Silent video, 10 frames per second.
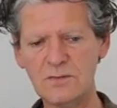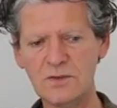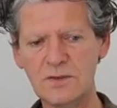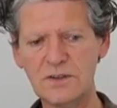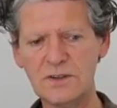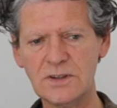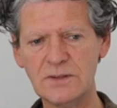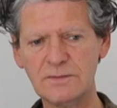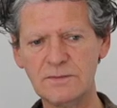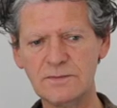what
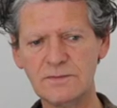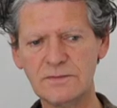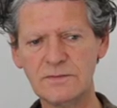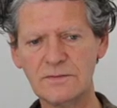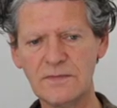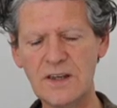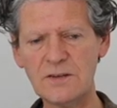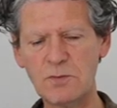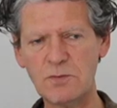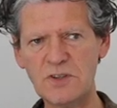
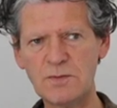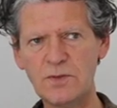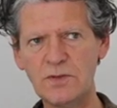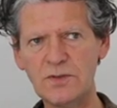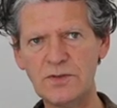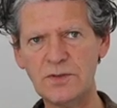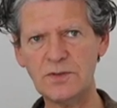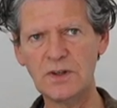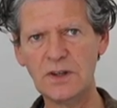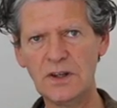we respond
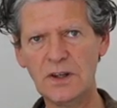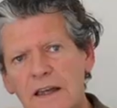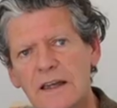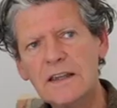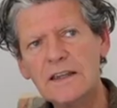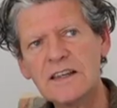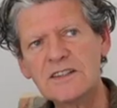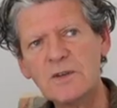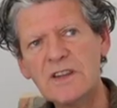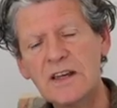to. Yes,
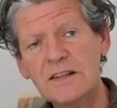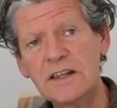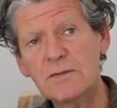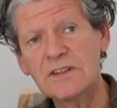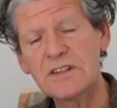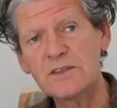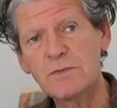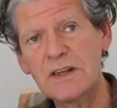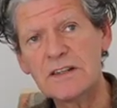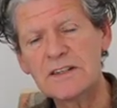so in that time I did
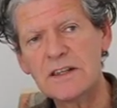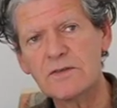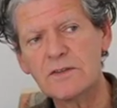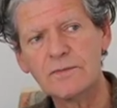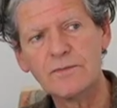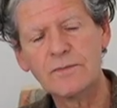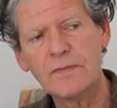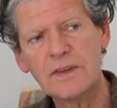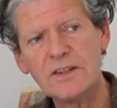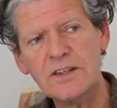spend 7
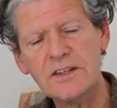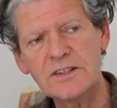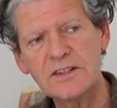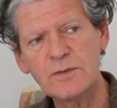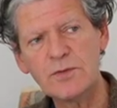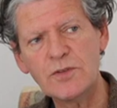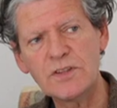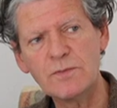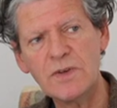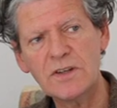years as a
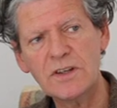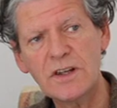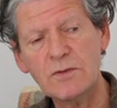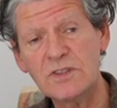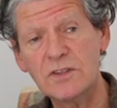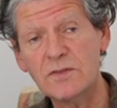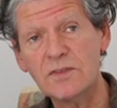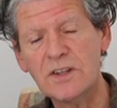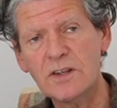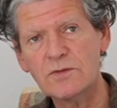Buddhist monk, and that was
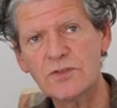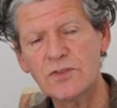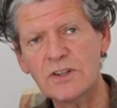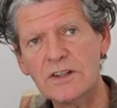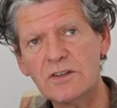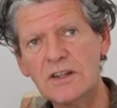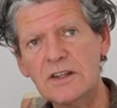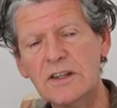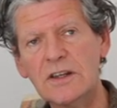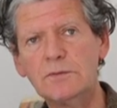lovely. That was
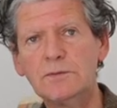really